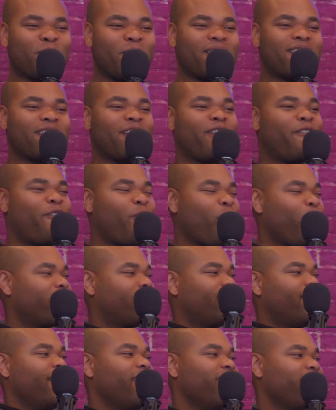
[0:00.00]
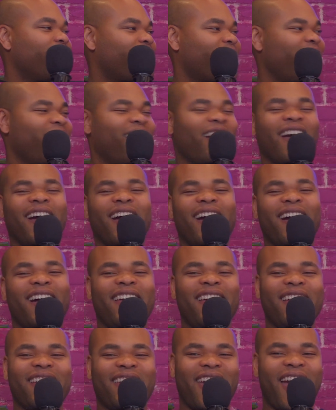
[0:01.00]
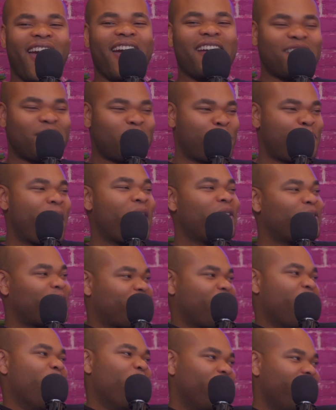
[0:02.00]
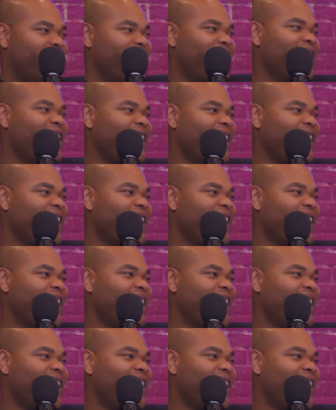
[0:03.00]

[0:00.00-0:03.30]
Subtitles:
is missing 4 teeth. He can't spell scone.